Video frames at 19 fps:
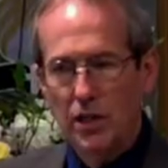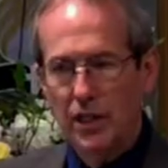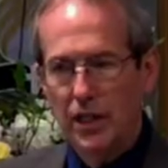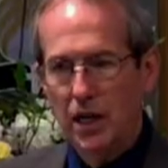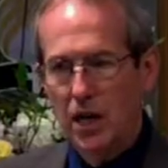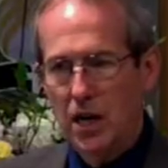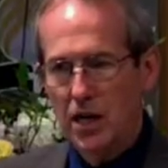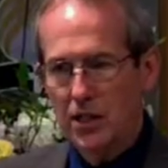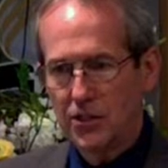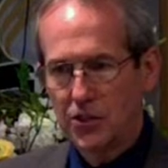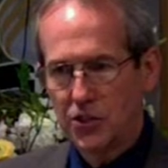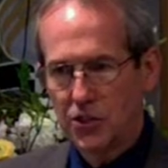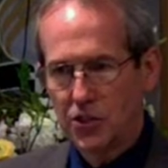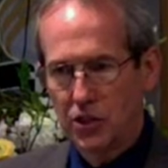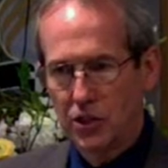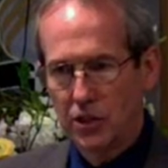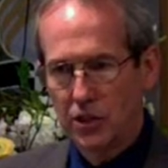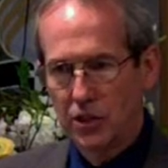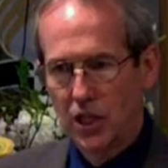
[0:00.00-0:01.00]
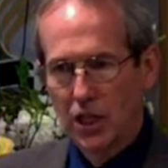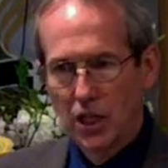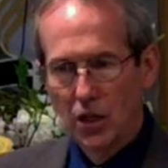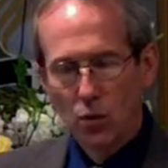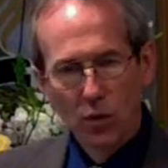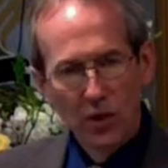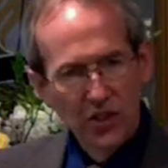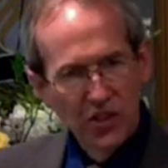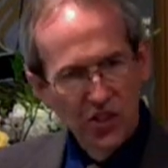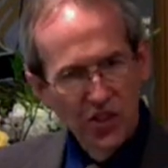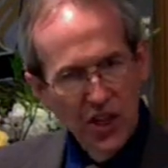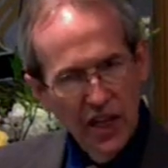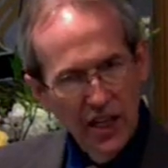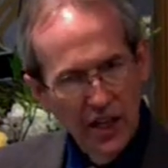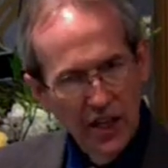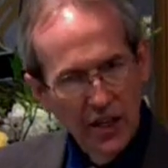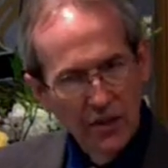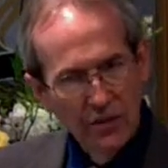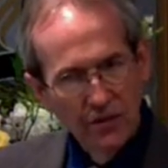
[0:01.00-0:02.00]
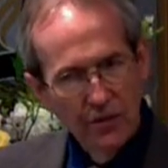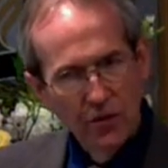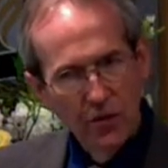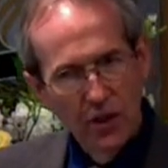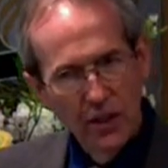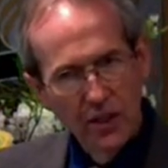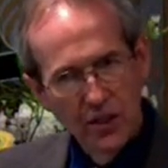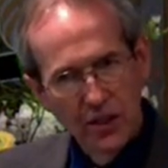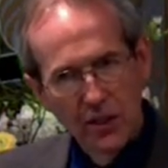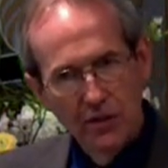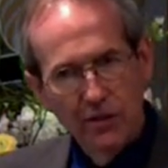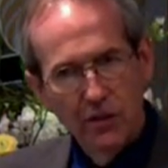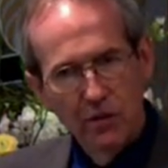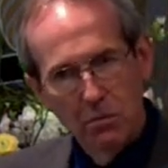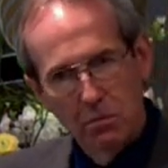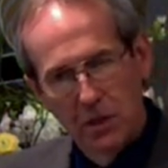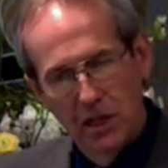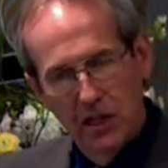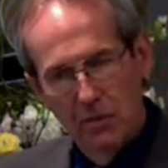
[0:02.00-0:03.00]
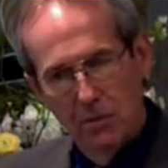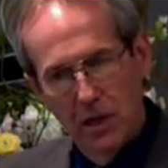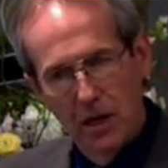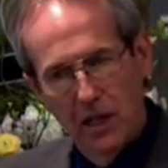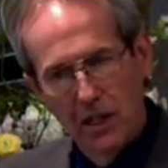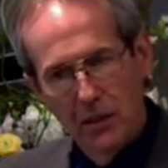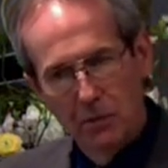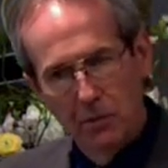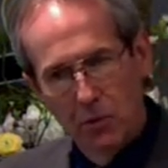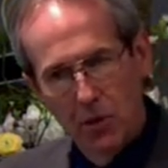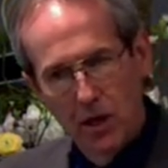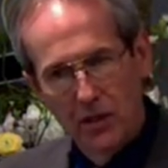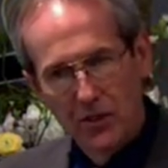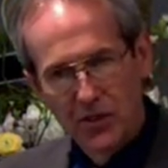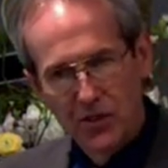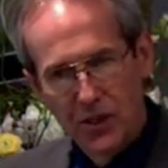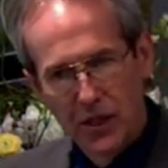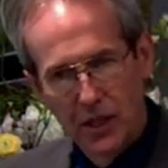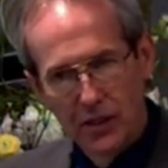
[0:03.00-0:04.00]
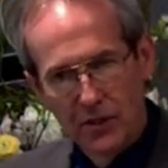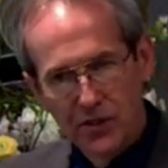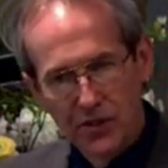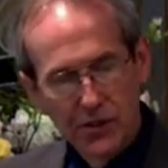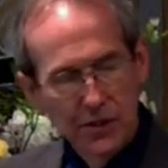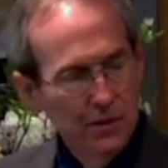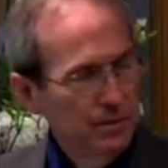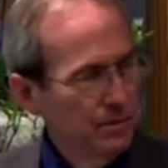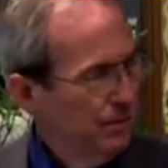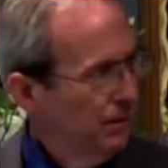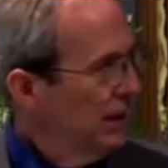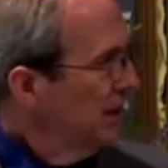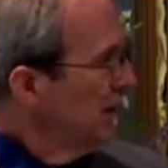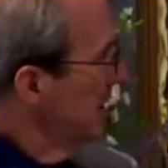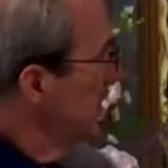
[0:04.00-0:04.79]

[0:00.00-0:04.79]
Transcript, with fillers: oxygen, we set it up for a different metabolic process. Let's